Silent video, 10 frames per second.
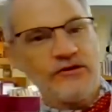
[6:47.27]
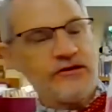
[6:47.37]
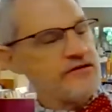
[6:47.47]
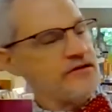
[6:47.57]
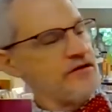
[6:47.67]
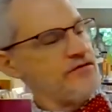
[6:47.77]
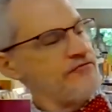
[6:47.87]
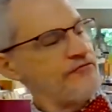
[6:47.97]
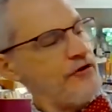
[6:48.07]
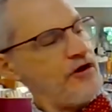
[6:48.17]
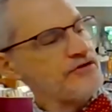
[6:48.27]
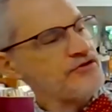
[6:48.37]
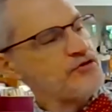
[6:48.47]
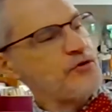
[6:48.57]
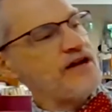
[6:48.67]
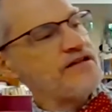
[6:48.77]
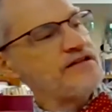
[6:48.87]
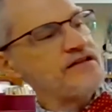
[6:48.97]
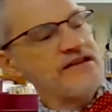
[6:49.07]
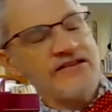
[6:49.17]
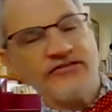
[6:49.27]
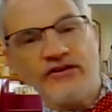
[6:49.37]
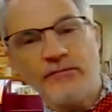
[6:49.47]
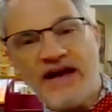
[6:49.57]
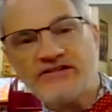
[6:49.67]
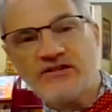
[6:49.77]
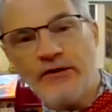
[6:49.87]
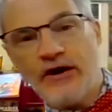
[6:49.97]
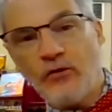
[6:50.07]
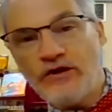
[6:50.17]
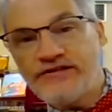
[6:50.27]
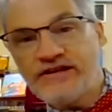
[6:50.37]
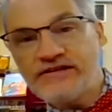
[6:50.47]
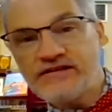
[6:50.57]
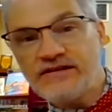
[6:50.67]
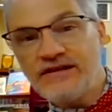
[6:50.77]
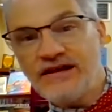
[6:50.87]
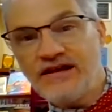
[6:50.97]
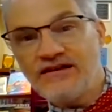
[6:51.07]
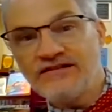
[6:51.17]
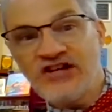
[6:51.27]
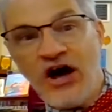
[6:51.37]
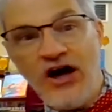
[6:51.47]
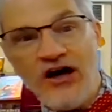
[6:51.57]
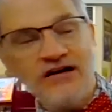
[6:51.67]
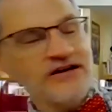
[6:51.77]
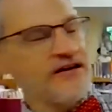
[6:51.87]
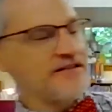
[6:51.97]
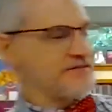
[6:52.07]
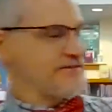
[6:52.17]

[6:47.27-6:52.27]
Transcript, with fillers: Look at the frog is trying to get the basketball with its tongue.